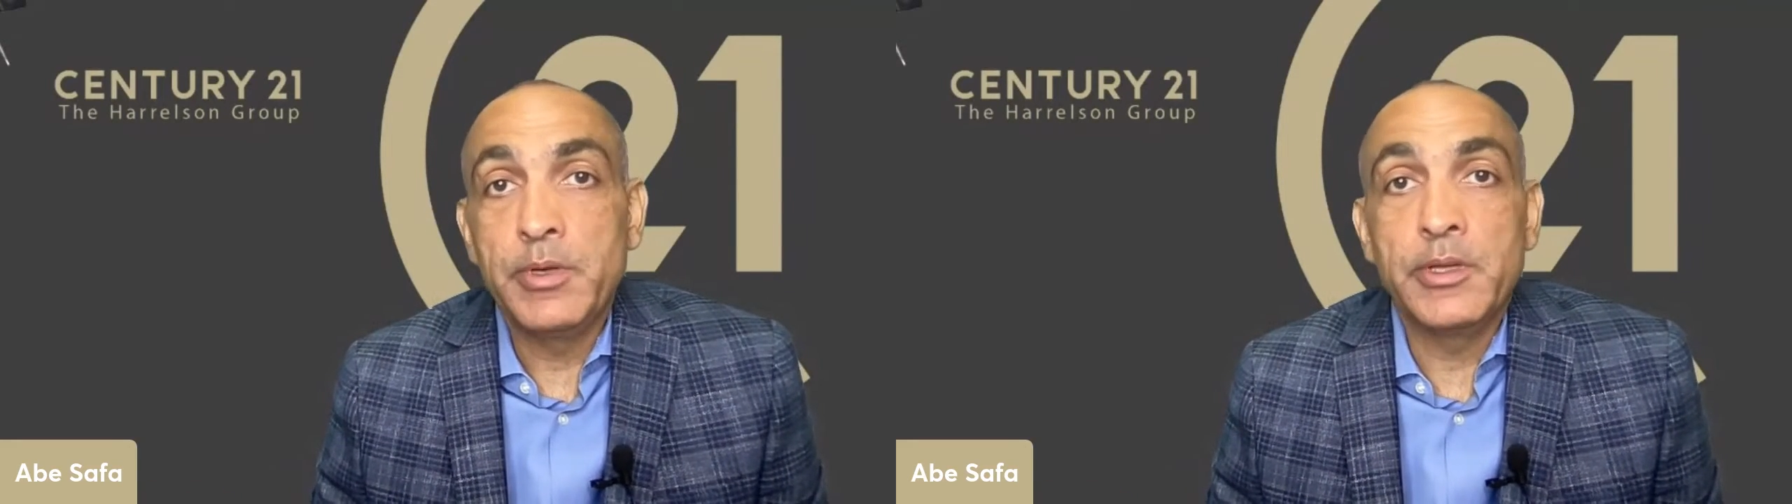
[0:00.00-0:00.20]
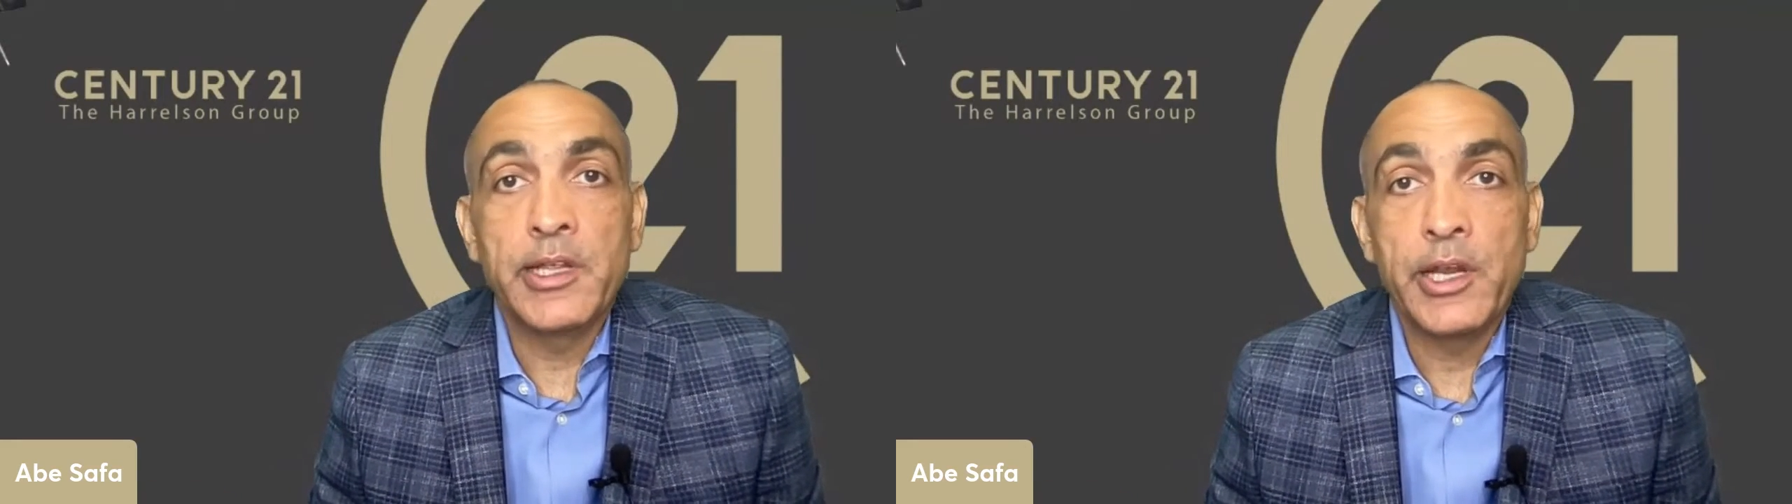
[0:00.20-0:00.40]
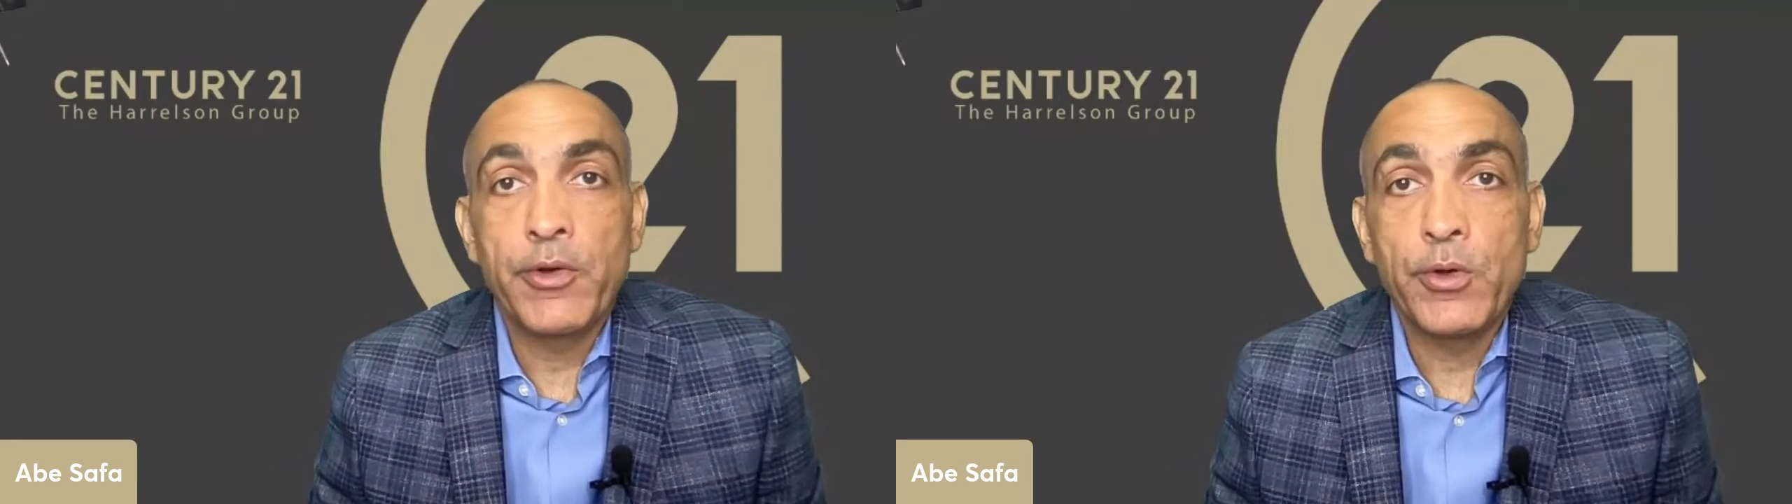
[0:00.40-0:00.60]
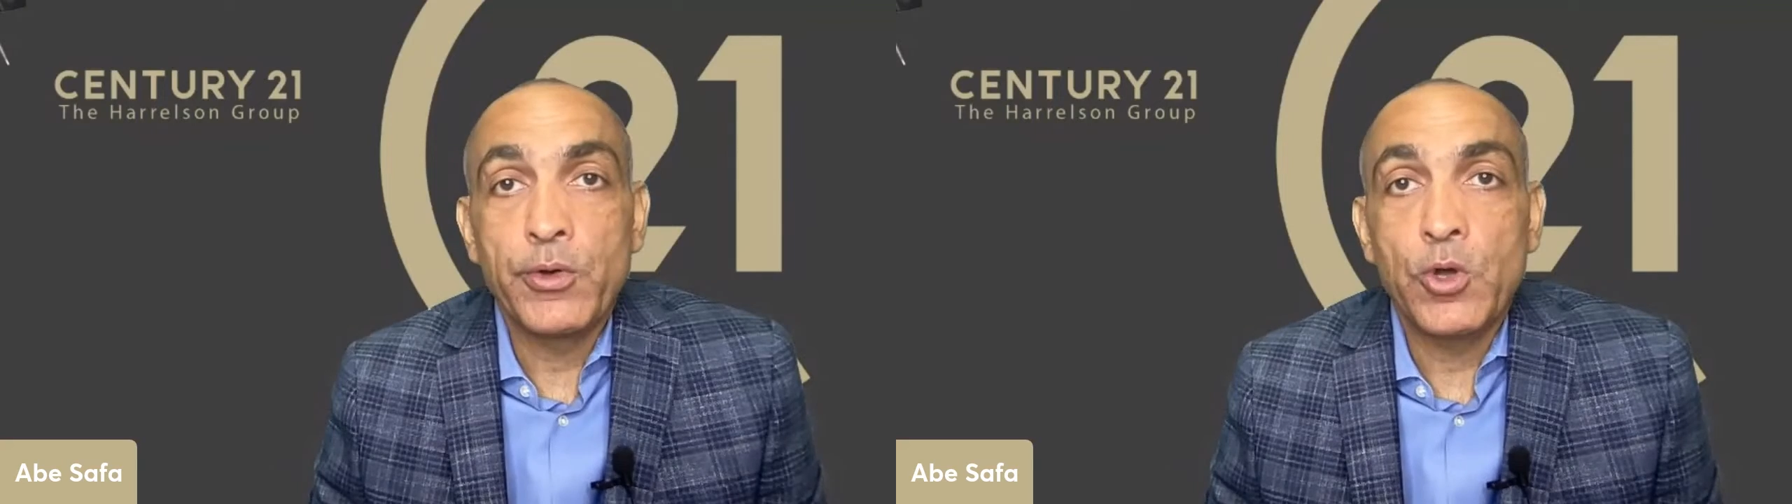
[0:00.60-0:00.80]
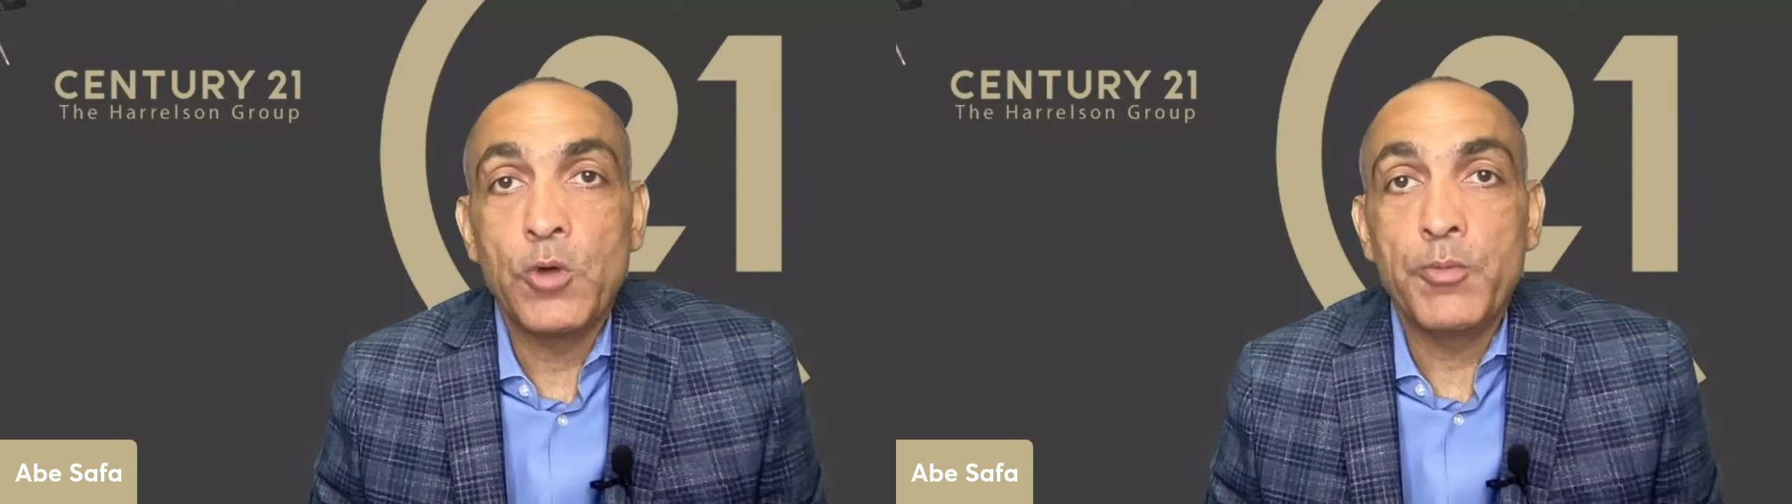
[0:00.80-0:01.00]
building their
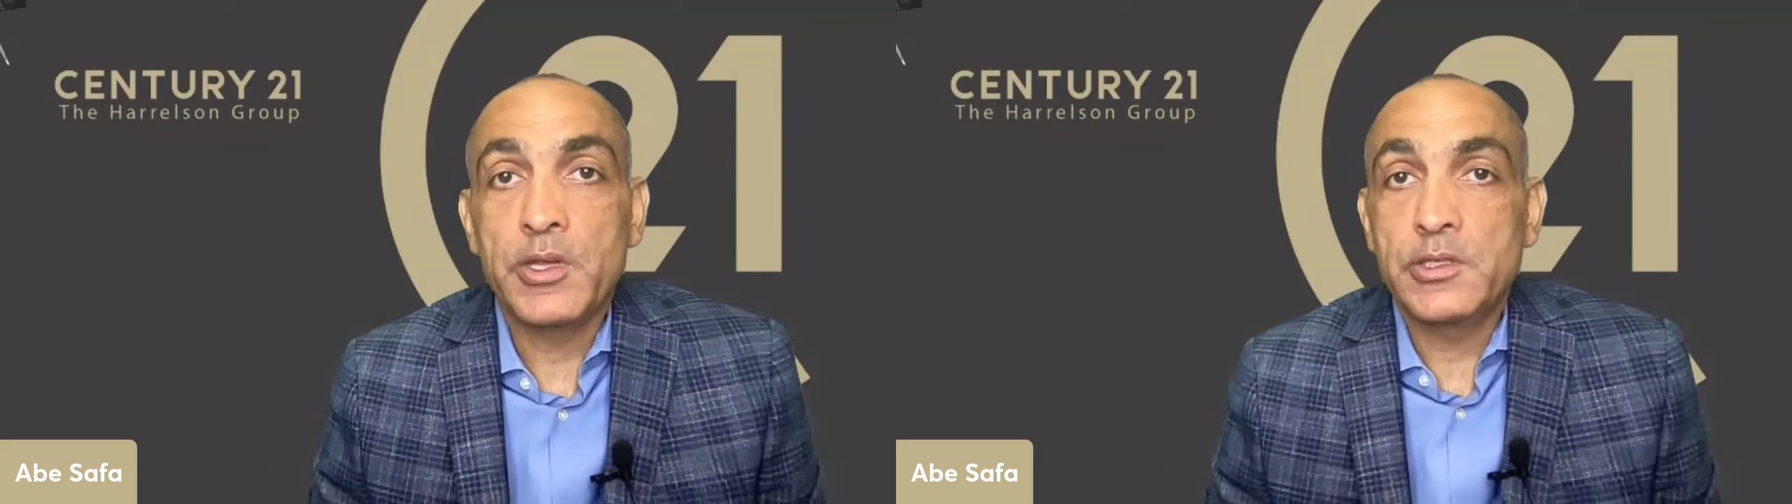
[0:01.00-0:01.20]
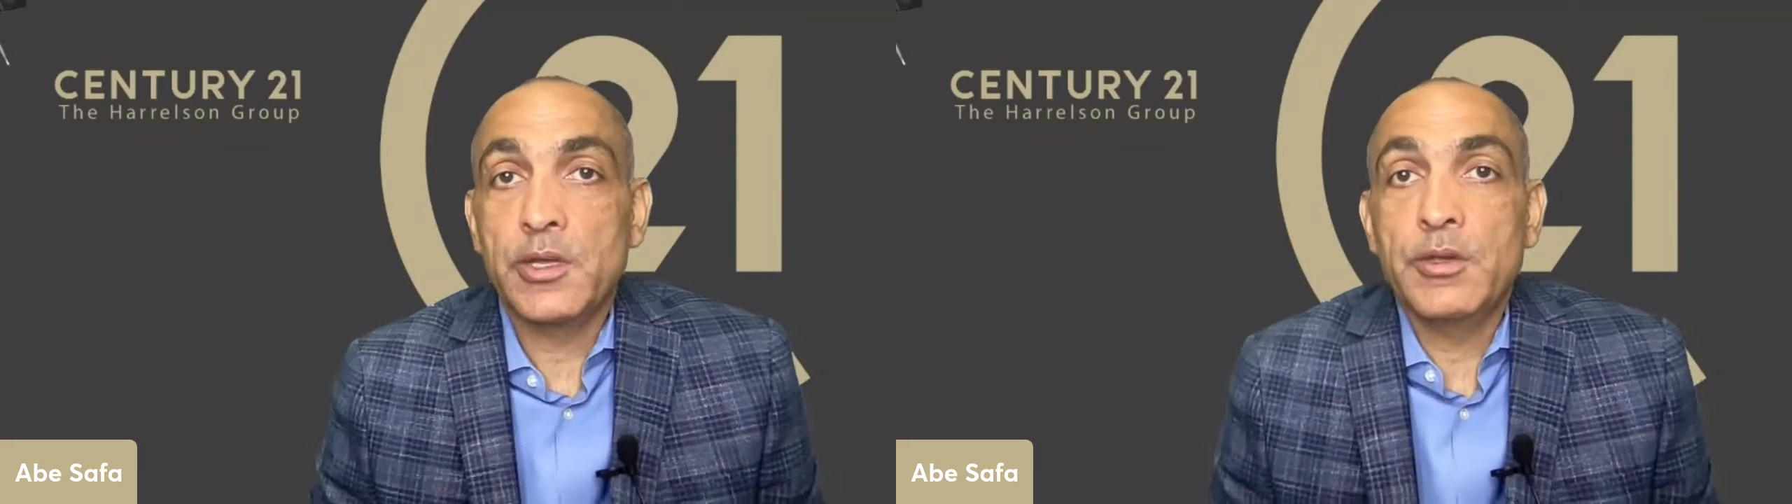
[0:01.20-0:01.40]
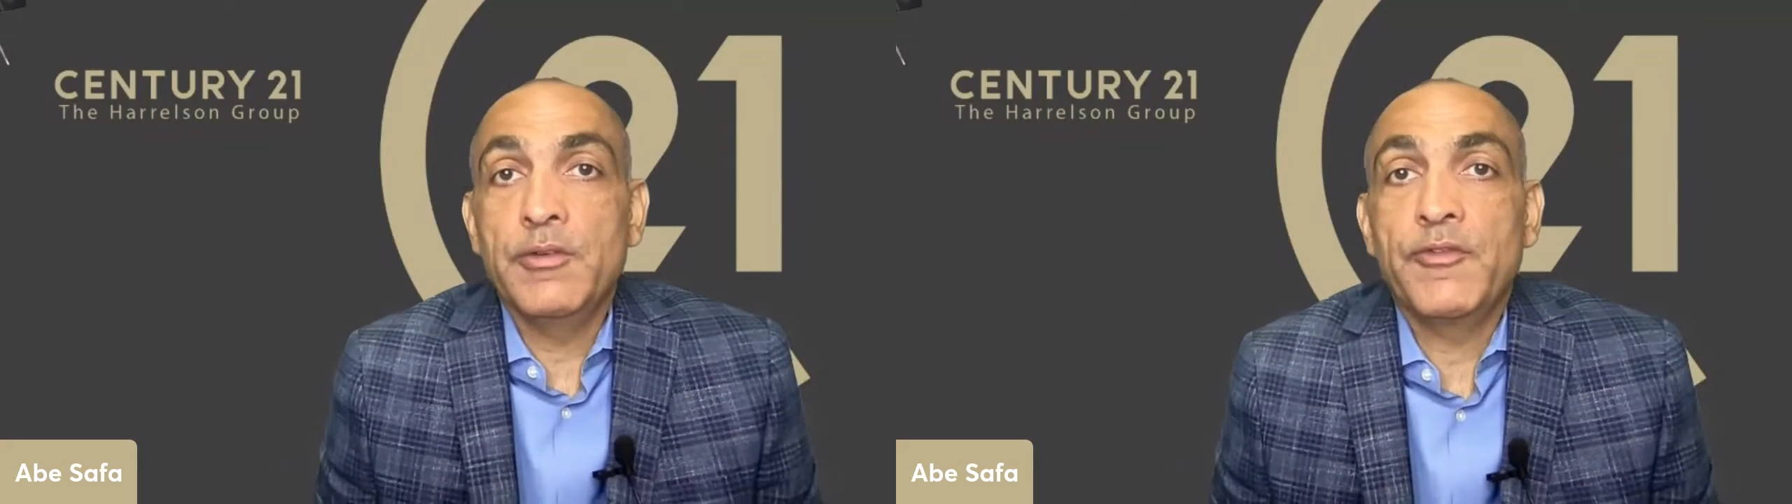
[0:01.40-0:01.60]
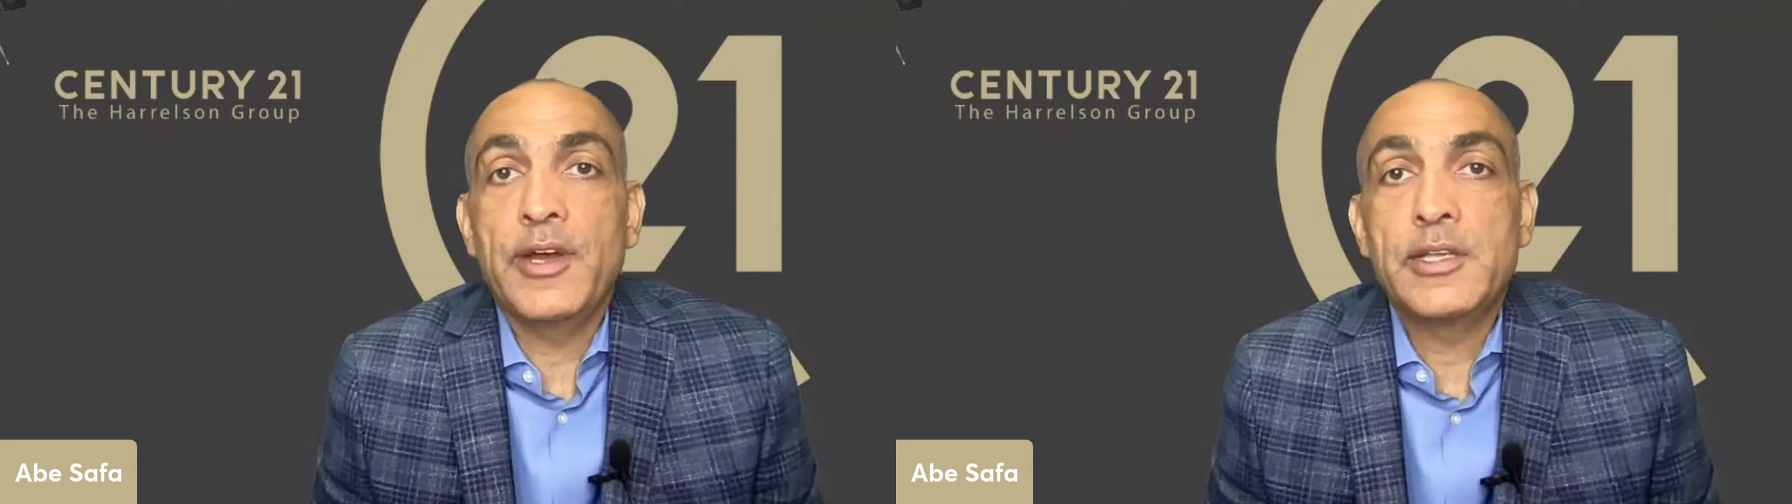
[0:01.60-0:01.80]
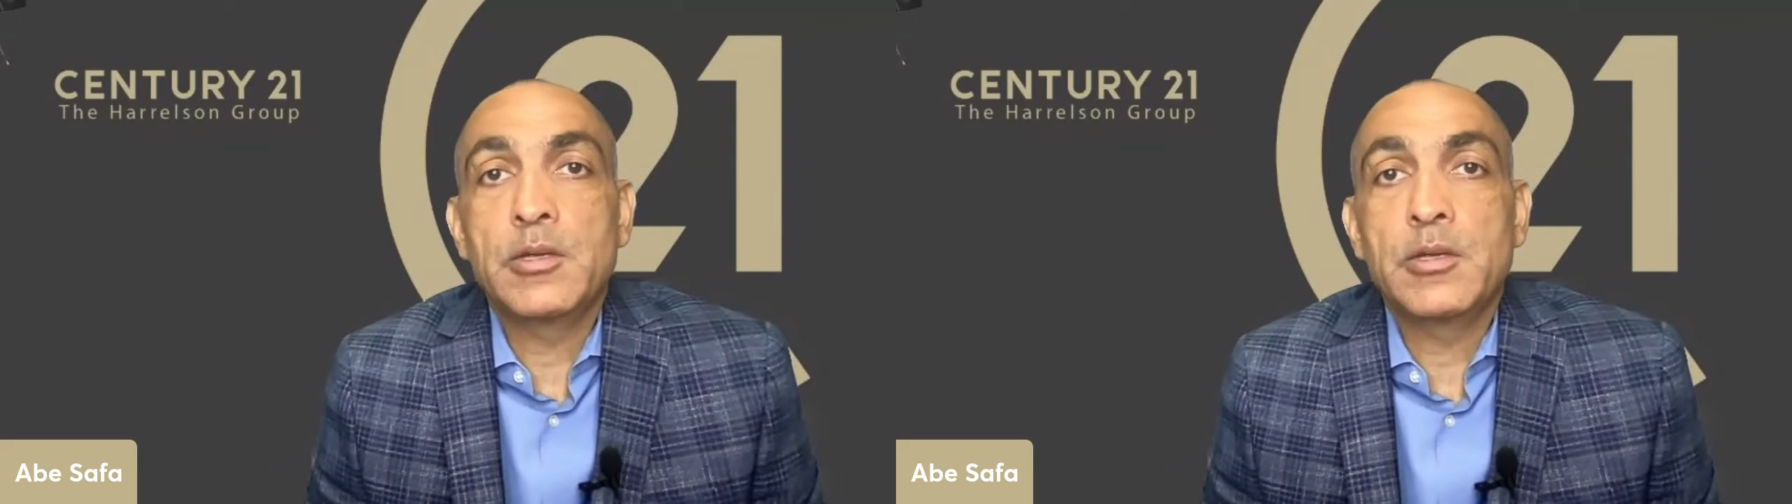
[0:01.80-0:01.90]
own home because they couldn't find